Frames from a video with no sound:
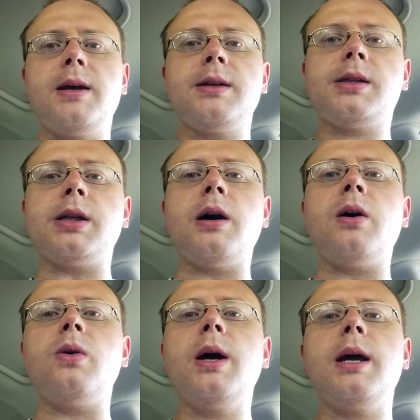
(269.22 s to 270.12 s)

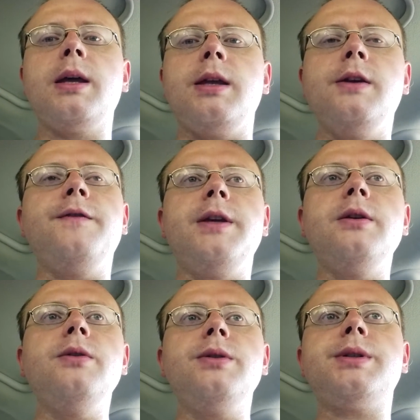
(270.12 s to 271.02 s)
So you've
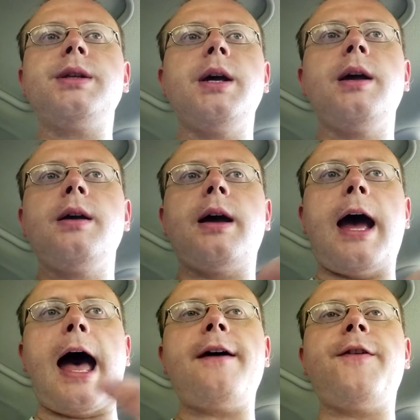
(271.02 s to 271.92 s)
used
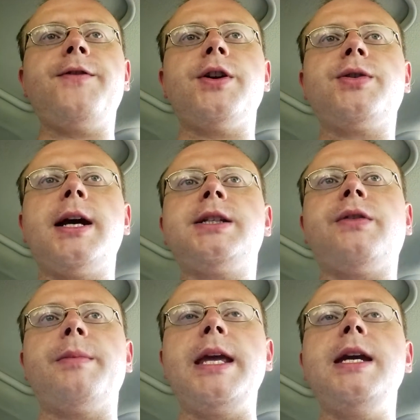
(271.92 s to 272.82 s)
half of your traits
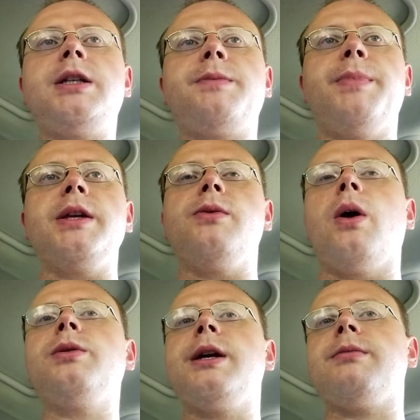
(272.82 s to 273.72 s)
from each, but you
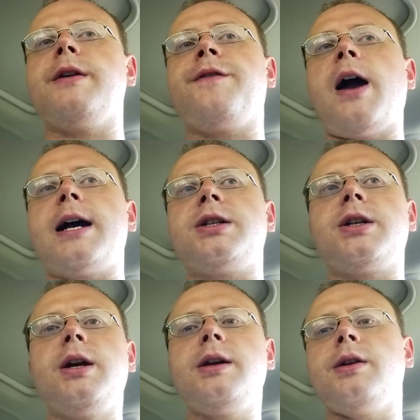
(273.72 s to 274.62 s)
only
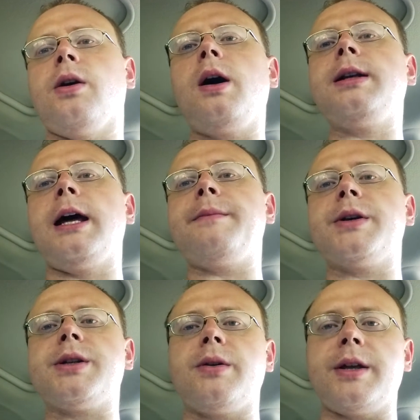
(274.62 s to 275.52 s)
refresh your online
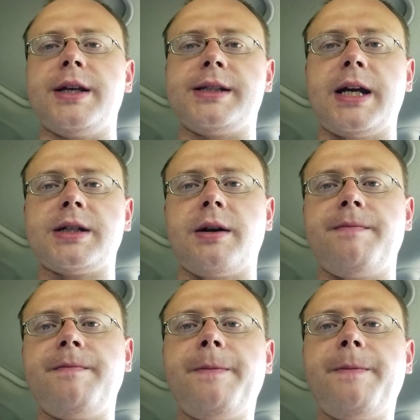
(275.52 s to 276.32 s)
persona this session.